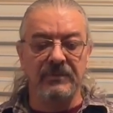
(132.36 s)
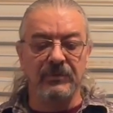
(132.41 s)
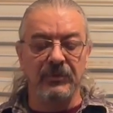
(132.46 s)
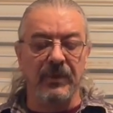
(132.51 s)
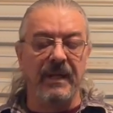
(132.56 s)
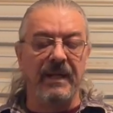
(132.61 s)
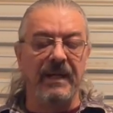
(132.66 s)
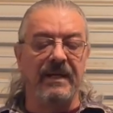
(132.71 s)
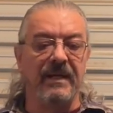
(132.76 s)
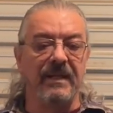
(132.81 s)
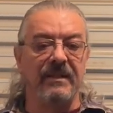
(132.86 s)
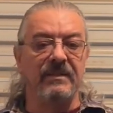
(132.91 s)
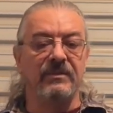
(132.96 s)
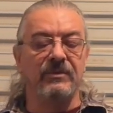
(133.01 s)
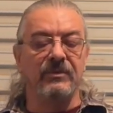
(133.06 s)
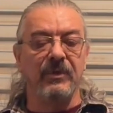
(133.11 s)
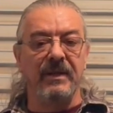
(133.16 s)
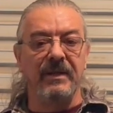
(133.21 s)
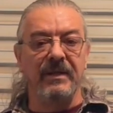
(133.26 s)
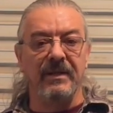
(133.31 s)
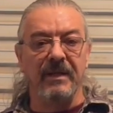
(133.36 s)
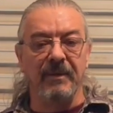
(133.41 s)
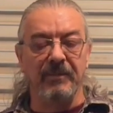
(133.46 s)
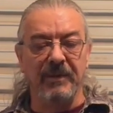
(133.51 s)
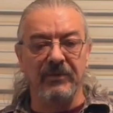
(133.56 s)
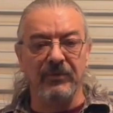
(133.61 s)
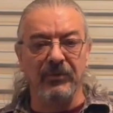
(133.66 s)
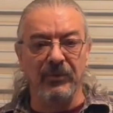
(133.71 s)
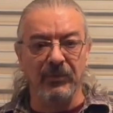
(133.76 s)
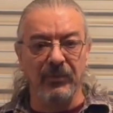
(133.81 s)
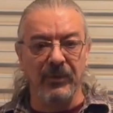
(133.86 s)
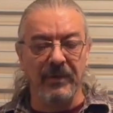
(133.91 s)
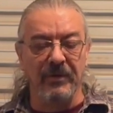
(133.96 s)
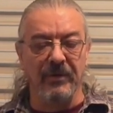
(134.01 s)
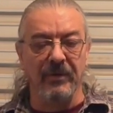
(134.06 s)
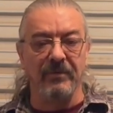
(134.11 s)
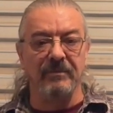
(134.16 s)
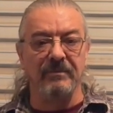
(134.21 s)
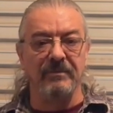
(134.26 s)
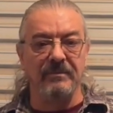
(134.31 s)
then he cut the screen to come in through the
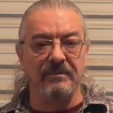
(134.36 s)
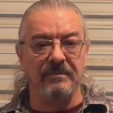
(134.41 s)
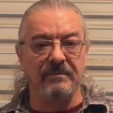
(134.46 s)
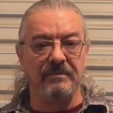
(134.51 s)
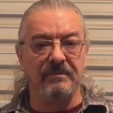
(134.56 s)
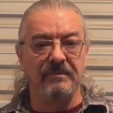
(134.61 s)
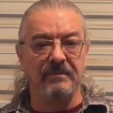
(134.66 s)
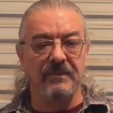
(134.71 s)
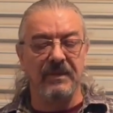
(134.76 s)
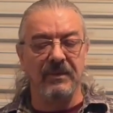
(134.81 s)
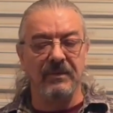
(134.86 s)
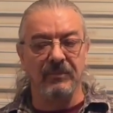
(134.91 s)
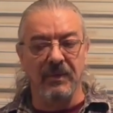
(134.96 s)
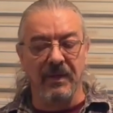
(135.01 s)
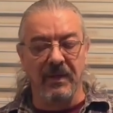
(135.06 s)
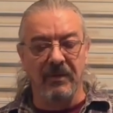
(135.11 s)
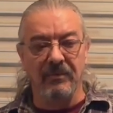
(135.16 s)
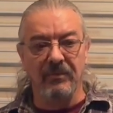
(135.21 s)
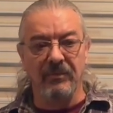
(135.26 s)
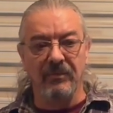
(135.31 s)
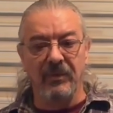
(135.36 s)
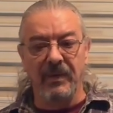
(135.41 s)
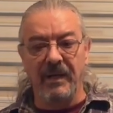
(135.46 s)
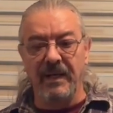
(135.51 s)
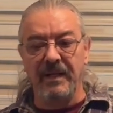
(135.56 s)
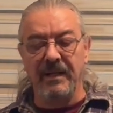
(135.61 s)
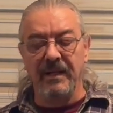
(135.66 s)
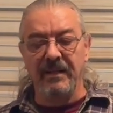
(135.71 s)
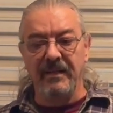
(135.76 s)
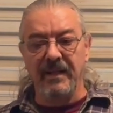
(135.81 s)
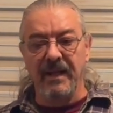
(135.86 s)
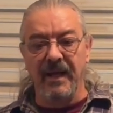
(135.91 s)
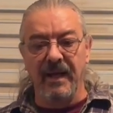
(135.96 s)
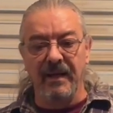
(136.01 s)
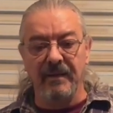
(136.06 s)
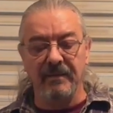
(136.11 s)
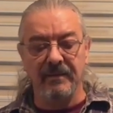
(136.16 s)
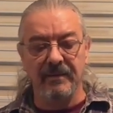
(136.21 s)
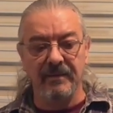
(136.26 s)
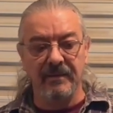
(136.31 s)
window. Well, when he did
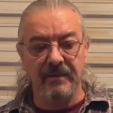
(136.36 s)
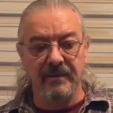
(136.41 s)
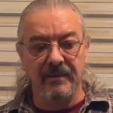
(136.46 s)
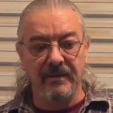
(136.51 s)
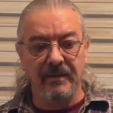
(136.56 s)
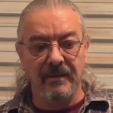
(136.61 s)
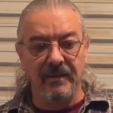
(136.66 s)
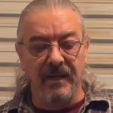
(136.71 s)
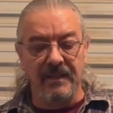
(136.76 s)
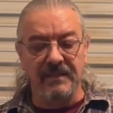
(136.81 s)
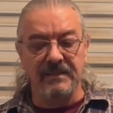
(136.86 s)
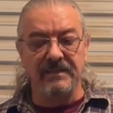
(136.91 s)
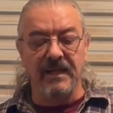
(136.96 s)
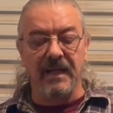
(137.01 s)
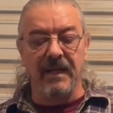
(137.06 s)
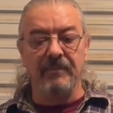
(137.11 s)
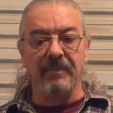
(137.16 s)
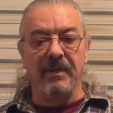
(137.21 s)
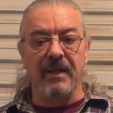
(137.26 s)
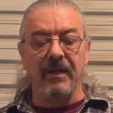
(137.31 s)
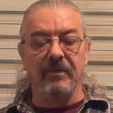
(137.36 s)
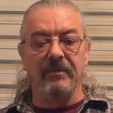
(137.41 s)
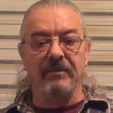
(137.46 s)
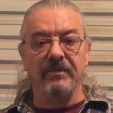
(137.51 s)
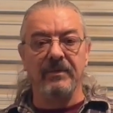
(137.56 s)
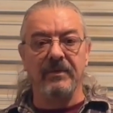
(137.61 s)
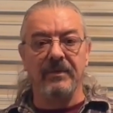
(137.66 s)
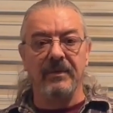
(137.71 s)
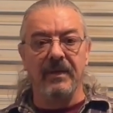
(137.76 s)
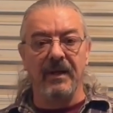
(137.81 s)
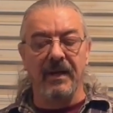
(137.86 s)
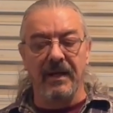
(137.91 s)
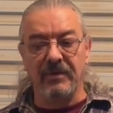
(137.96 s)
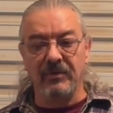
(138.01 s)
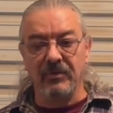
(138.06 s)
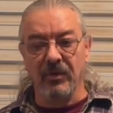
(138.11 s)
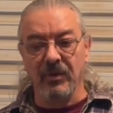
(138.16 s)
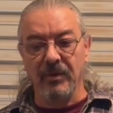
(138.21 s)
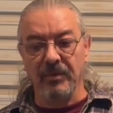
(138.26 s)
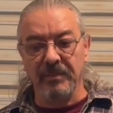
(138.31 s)
that, I sat him down and I
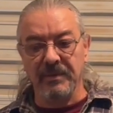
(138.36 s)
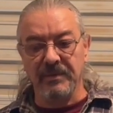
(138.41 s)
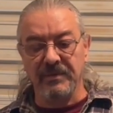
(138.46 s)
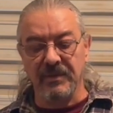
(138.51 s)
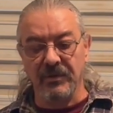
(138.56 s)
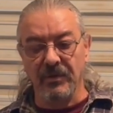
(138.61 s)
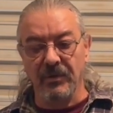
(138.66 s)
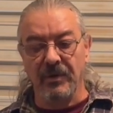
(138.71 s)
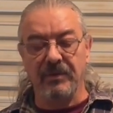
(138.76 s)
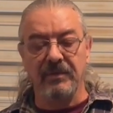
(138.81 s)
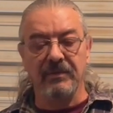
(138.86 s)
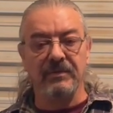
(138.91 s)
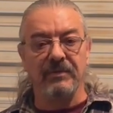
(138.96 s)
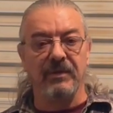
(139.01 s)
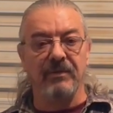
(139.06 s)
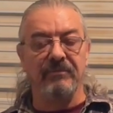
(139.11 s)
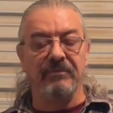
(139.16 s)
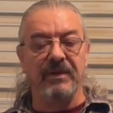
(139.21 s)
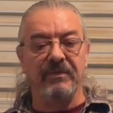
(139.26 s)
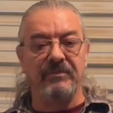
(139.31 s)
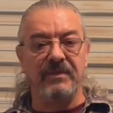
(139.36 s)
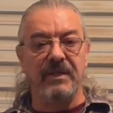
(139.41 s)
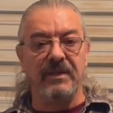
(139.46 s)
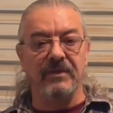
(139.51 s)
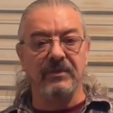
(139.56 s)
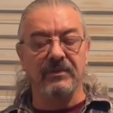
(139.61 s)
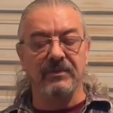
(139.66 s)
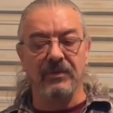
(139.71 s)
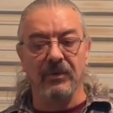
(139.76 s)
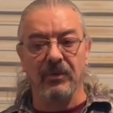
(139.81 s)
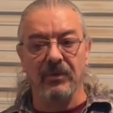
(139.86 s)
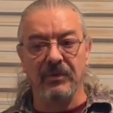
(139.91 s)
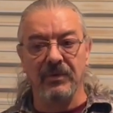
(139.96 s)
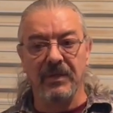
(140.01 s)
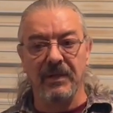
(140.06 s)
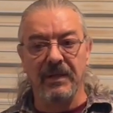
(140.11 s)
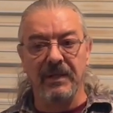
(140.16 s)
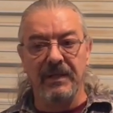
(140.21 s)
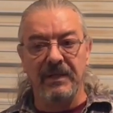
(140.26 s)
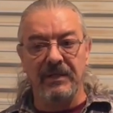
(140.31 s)
told him, I said, look, you're 15 years old.
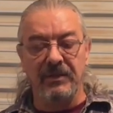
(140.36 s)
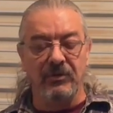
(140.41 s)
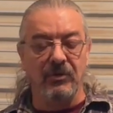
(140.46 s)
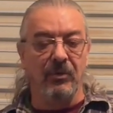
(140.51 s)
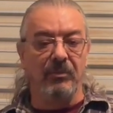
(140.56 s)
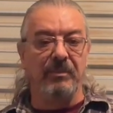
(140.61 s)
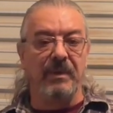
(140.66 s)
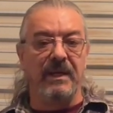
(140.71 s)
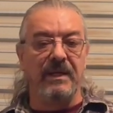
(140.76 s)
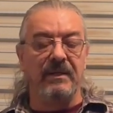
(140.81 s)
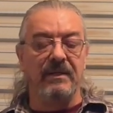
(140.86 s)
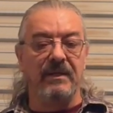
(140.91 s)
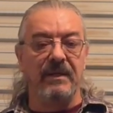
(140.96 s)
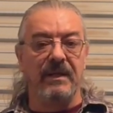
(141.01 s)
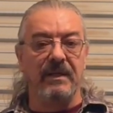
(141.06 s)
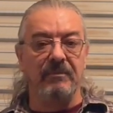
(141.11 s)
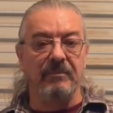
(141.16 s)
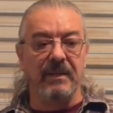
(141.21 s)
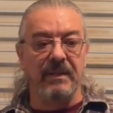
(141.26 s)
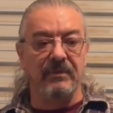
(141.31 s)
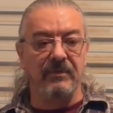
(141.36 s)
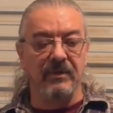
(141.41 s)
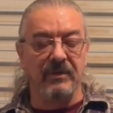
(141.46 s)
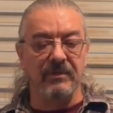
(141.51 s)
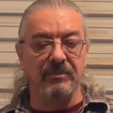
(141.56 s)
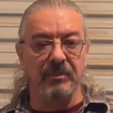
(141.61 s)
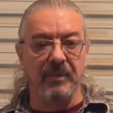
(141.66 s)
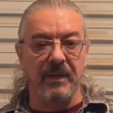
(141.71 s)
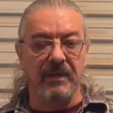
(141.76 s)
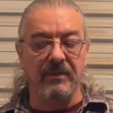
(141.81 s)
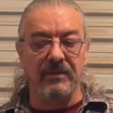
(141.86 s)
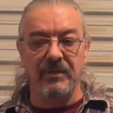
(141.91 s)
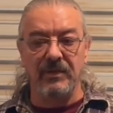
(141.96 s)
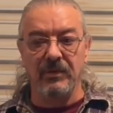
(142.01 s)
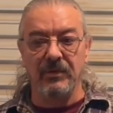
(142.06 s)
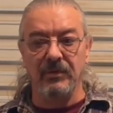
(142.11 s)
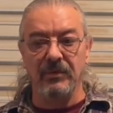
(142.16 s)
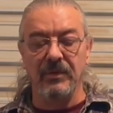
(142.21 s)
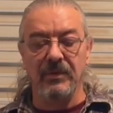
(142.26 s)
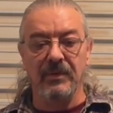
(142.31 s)
You don't need me to explain to
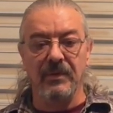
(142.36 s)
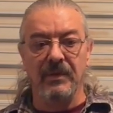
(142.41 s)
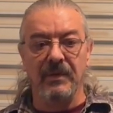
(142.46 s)
you